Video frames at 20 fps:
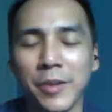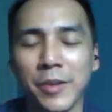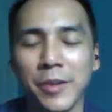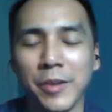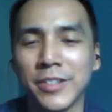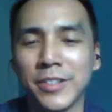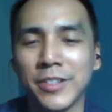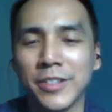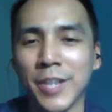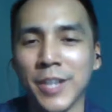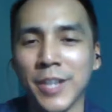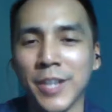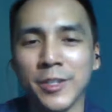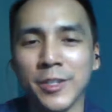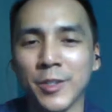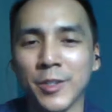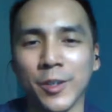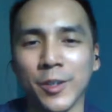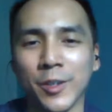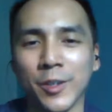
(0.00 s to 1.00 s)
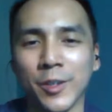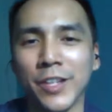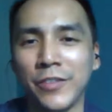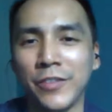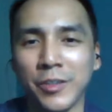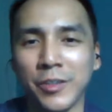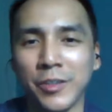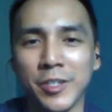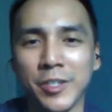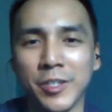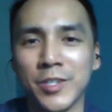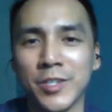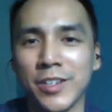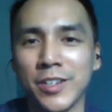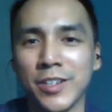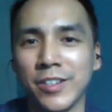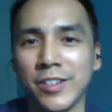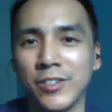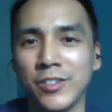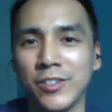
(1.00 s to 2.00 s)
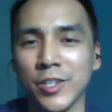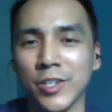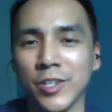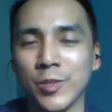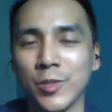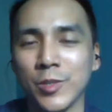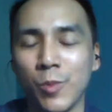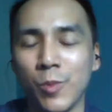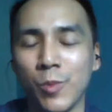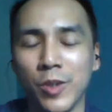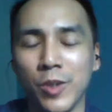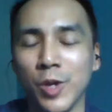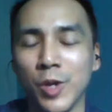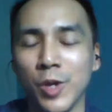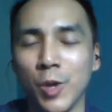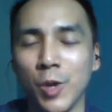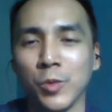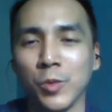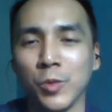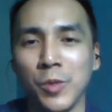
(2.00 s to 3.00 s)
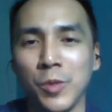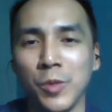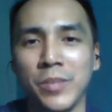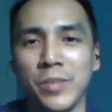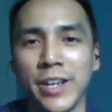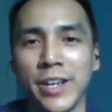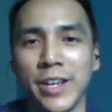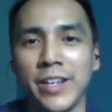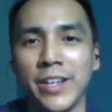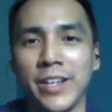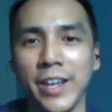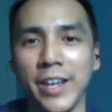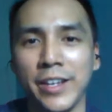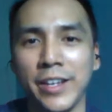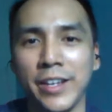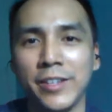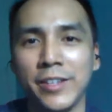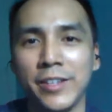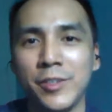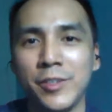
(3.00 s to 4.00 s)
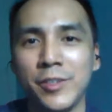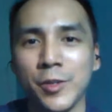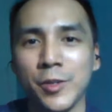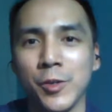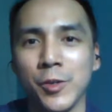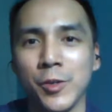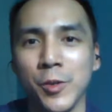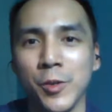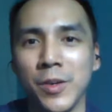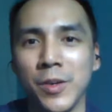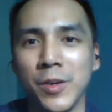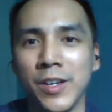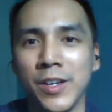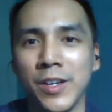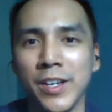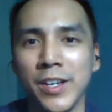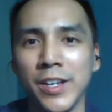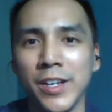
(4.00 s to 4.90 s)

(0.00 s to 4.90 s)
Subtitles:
as I'm concerned, if there is just one whole room dedicated to a